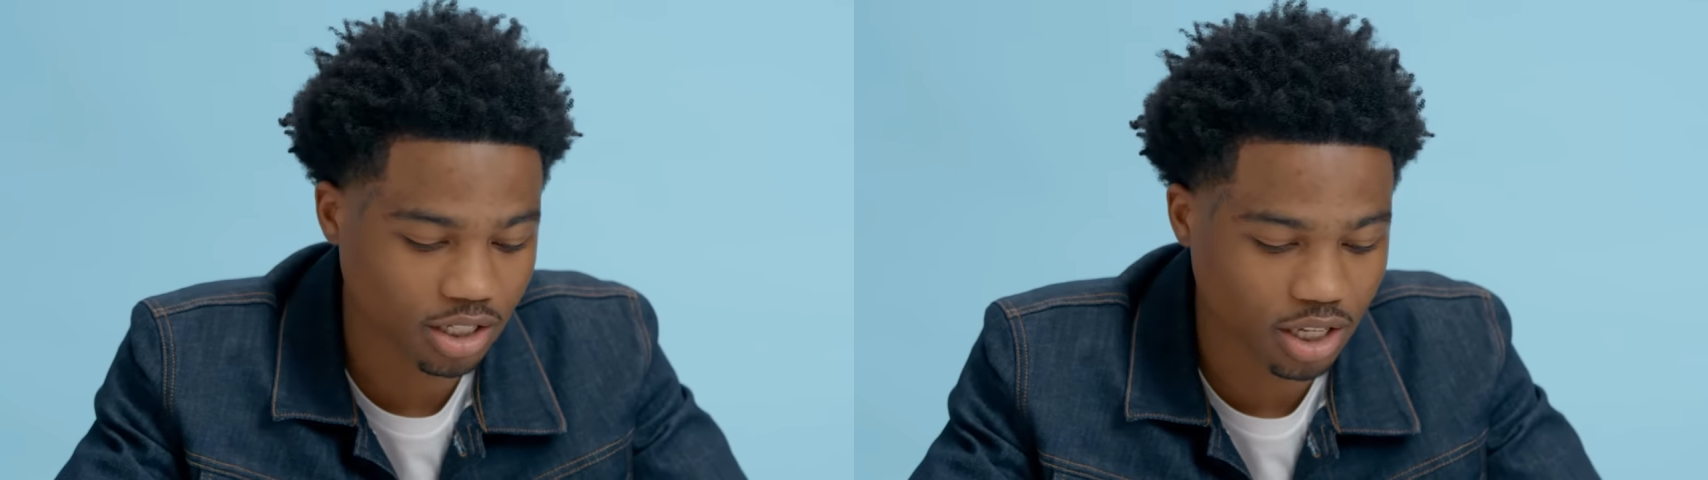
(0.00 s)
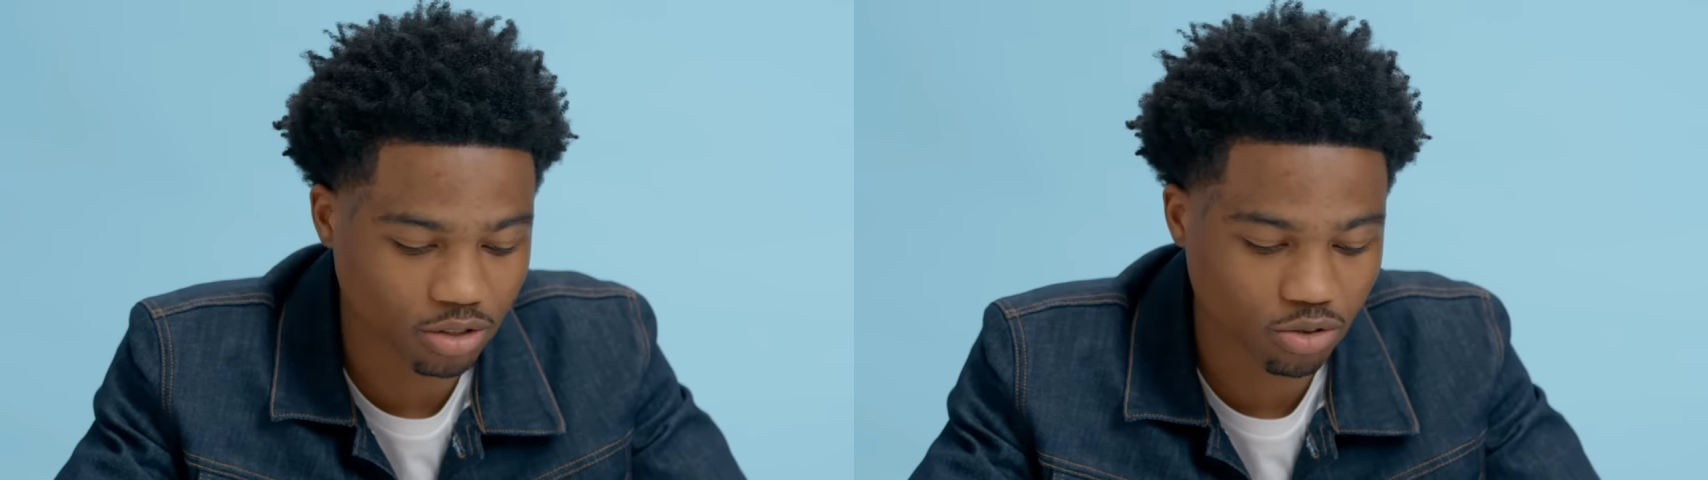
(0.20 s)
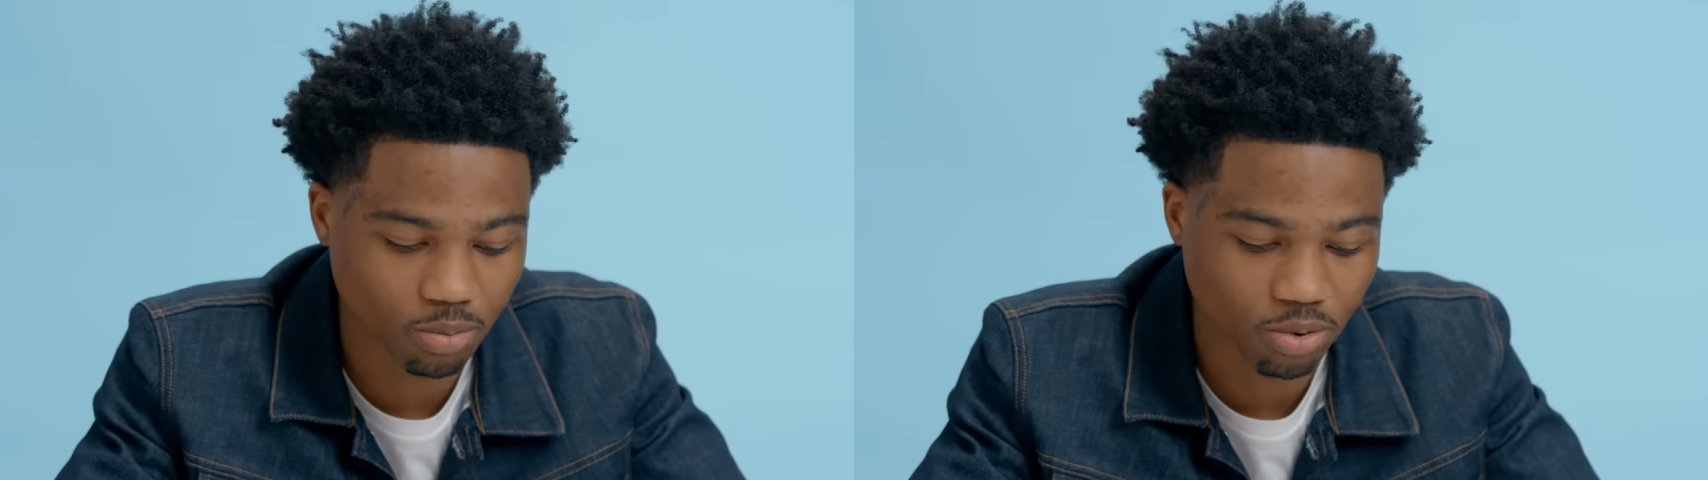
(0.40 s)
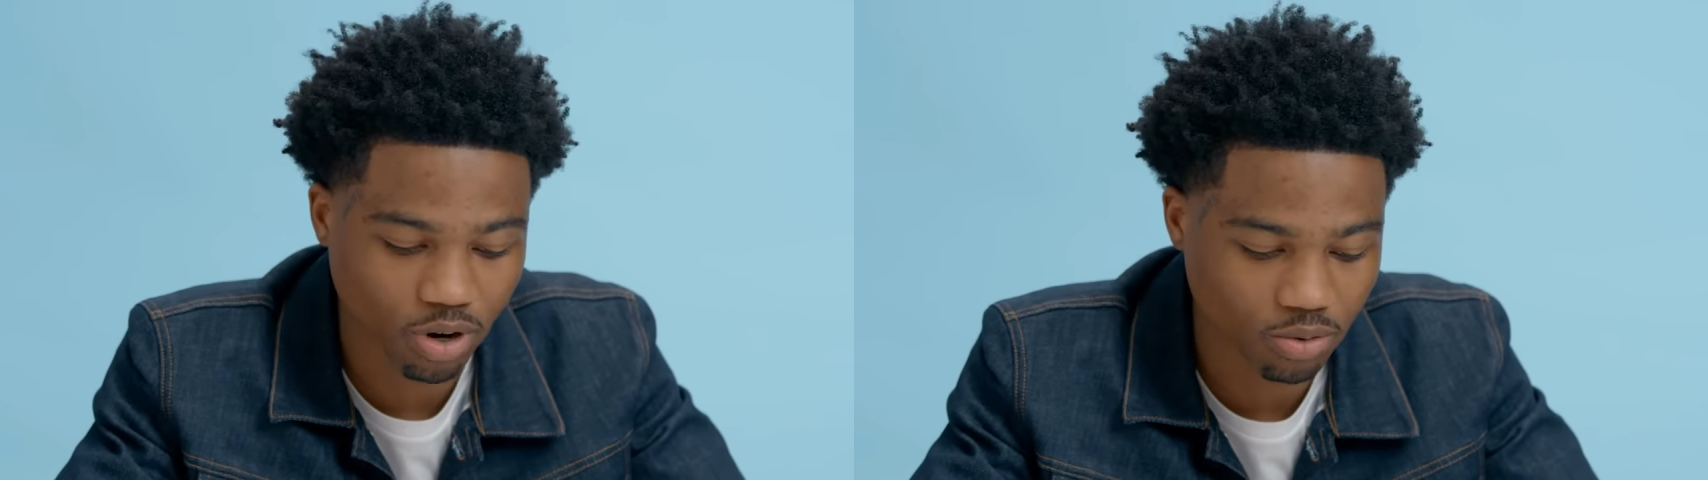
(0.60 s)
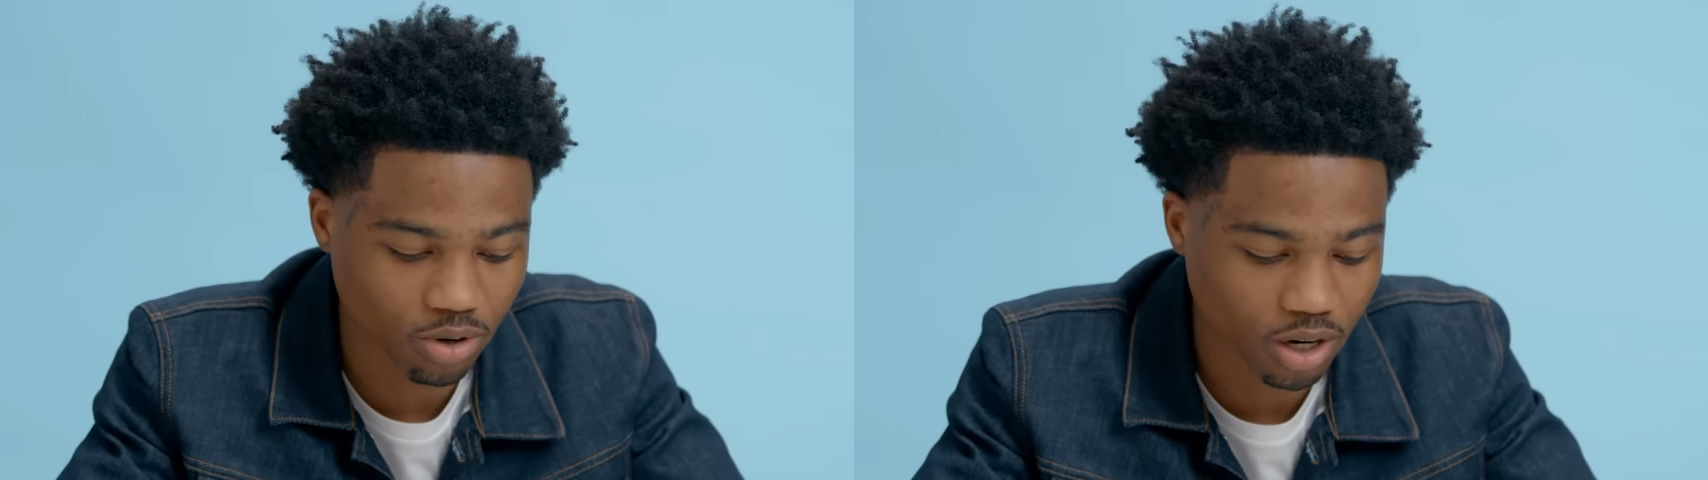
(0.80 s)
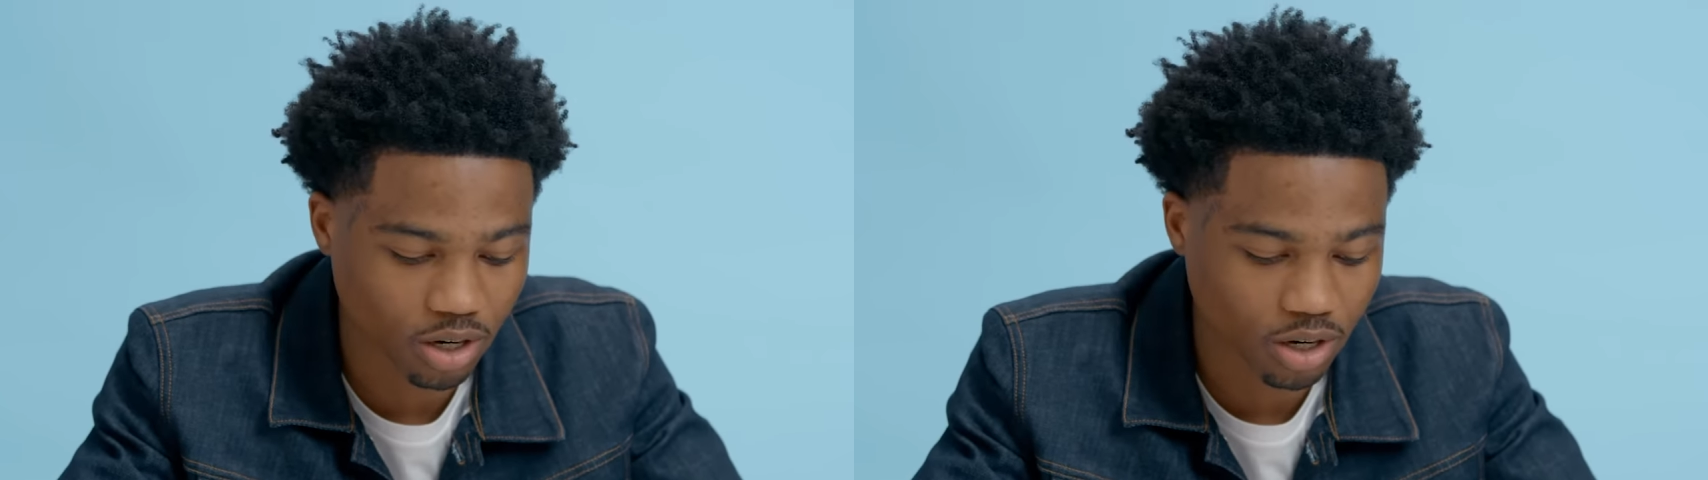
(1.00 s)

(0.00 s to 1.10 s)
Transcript: it's getting to a point